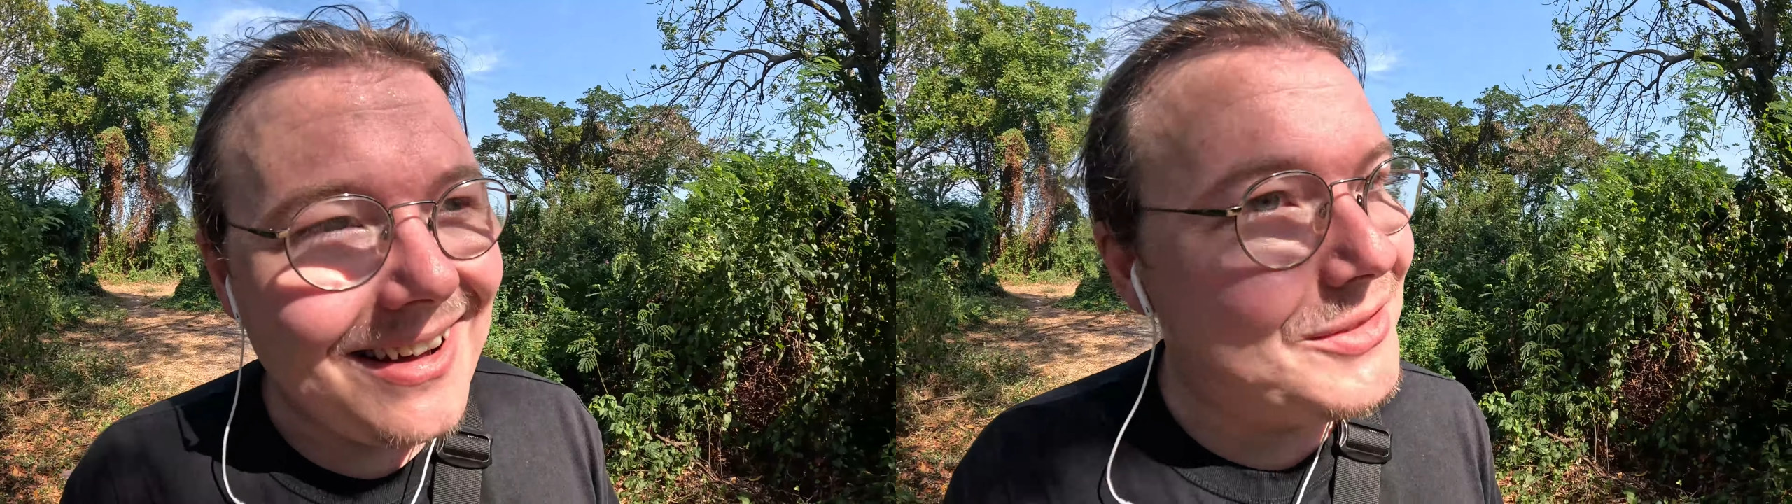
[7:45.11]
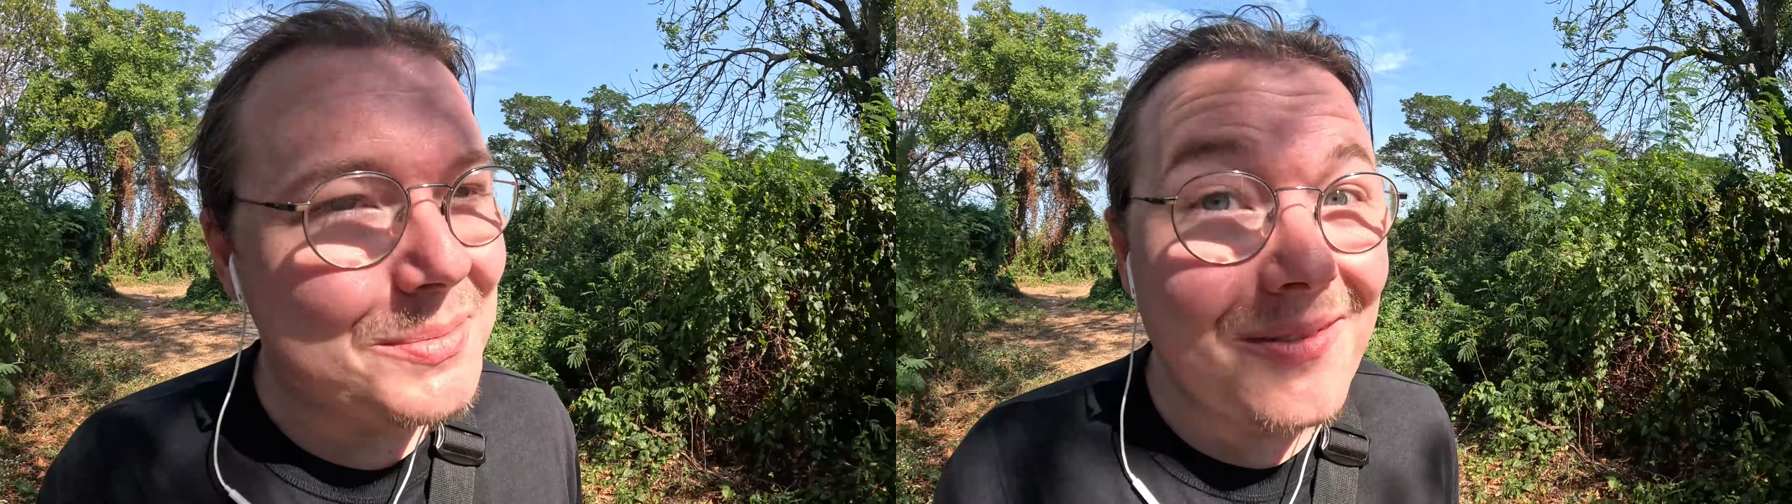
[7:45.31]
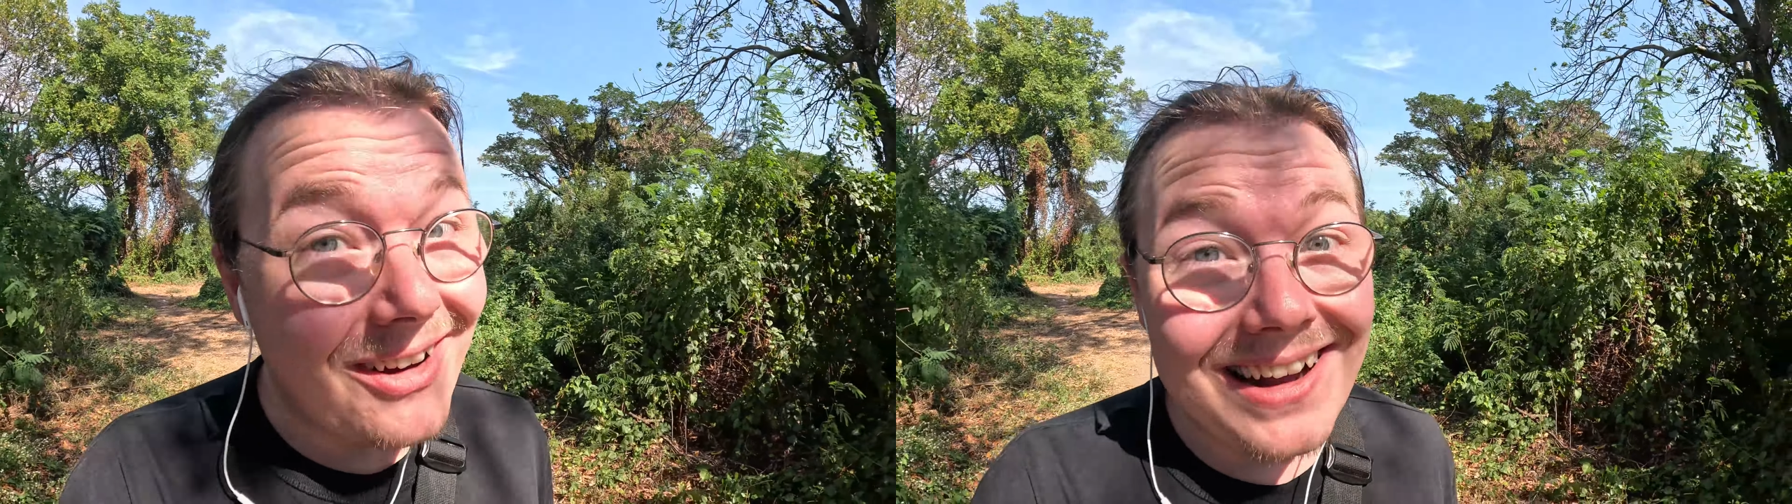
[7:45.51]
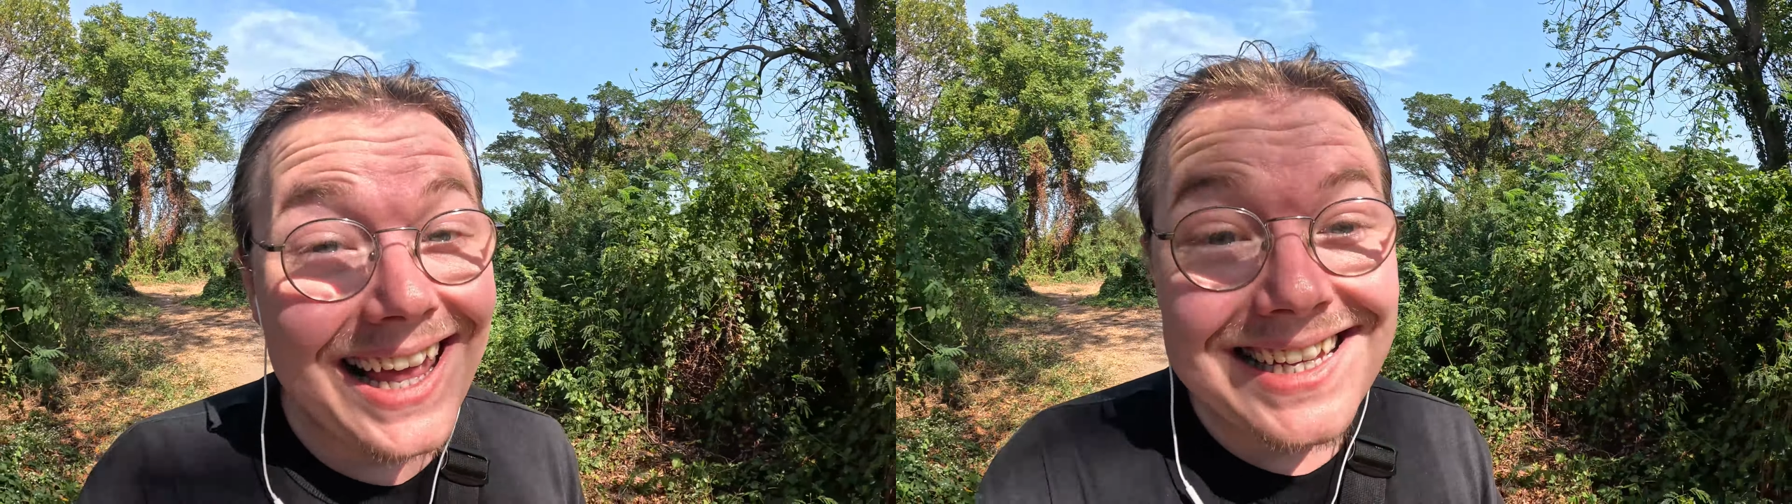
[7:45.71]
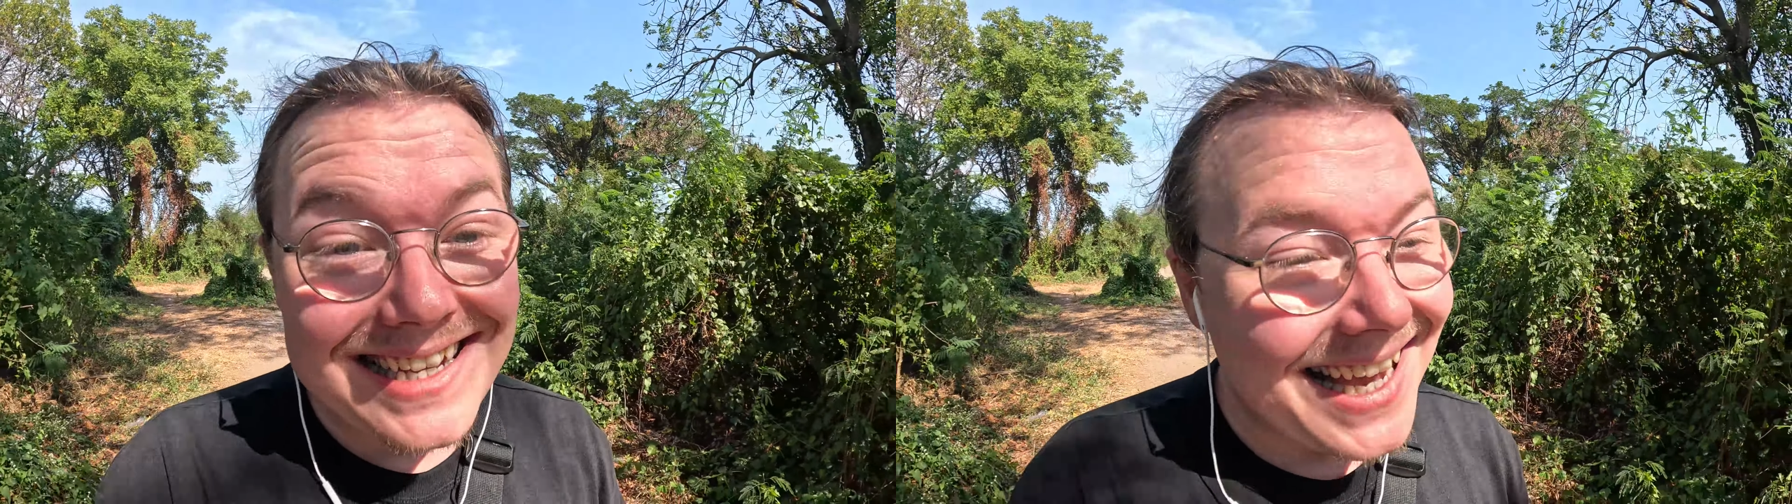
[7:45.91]
I've just been very
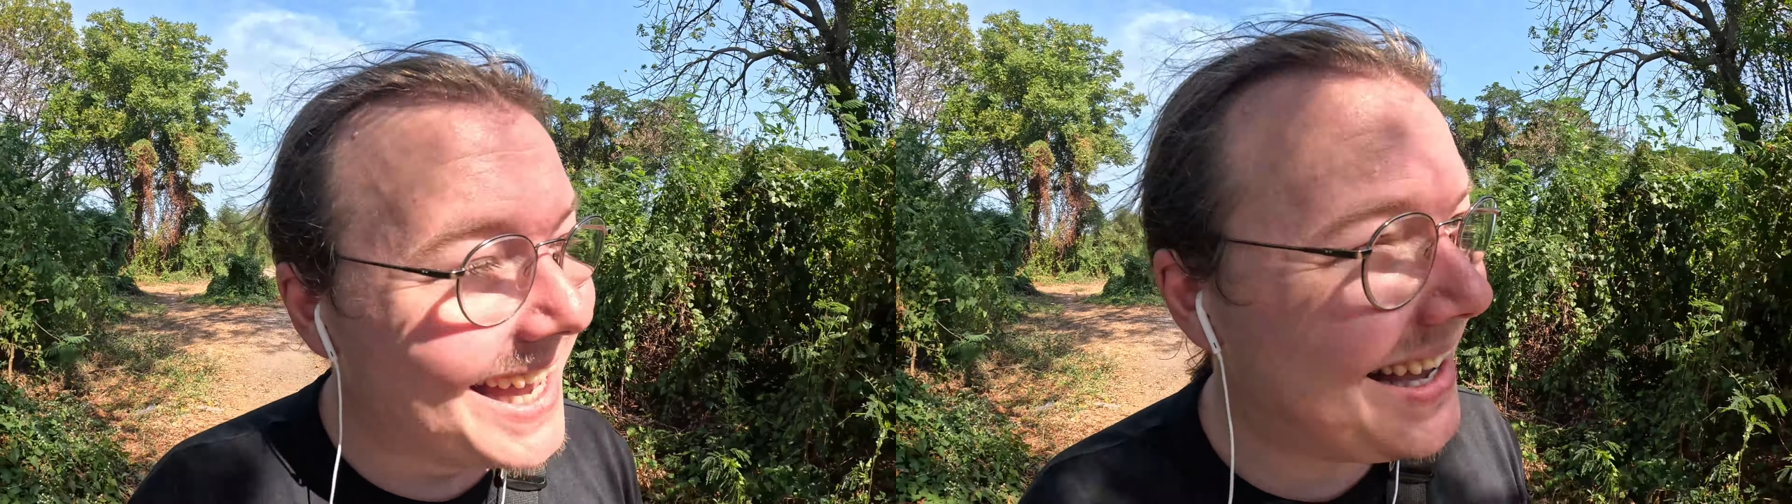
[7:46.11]
lazy.